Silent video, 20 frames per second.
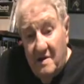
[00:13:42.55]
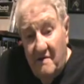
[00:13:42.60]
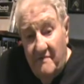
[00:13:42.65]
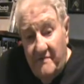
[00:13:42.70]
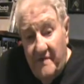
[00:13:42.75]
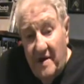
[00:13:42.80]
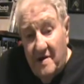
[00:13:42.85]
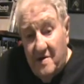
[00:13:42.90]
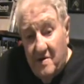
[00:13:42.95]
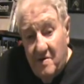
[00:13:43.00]

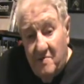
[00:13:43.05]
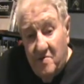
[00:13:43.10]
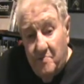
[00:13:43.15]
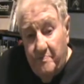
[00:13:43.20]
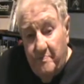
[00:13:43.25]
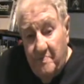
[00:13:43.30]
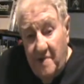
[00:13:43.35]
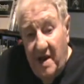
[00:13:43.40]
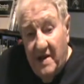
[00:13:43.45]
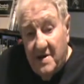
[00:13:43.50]
if that
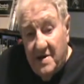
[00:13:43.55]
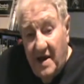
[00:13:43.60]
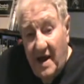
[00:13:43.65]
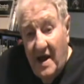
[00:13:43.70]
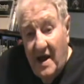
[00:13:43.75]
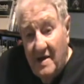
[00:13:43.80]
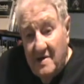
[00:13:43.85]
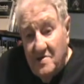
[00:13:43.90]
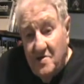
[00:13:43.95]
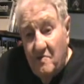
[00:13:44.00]

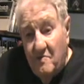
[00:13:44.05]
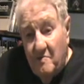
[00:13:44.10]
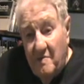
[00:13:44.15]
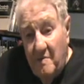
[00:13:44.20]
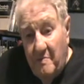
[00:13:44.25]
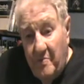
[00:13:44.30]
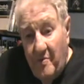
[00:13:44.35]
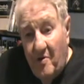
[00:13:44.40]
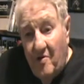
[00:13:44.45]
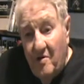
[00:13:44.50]
necktie is going to
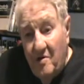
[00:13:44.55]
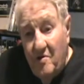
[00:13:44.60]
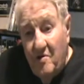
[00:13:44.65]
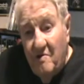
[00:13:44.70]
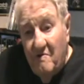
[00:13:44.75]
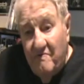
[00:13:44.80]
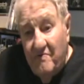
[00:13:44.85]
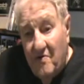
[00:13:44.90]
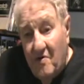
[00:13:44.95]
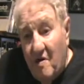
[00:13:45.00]
be part of the
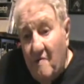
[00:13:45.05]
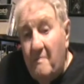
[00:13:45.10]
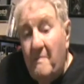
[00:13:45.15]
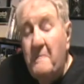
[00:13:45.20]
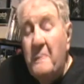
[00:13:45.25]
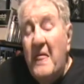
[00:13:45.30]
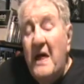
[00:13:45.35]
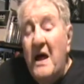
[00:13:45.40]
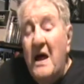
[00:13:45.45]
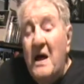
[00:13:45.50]
uniform,
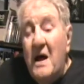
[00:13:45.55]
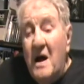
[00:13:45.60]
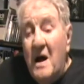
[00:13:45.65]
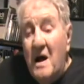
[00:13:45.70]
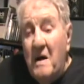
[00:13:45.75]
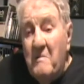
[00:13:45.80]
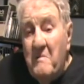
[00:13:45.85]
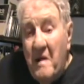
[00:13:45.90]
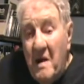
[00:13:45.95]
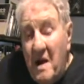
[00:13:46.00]

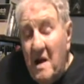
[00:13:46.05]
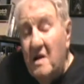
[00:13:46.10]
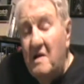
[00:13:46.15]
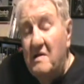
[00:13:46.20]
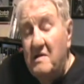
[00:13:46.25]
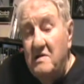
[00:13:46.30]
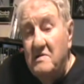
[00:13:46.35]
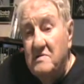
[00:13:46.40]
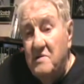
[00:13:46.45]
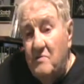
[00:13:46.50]
I'm
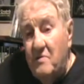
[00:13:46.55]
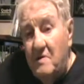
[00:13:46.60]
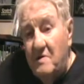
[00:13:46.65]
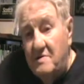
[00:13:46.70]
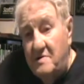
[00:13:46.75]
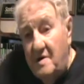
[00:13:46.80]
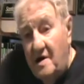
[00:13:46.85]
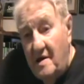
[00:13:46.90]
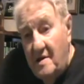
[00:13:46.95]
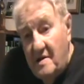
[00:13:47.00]
out of this
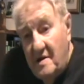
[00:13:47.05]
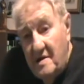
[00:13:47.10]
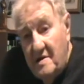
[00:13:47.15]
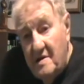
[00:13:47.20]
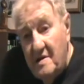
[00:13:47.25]
quartet.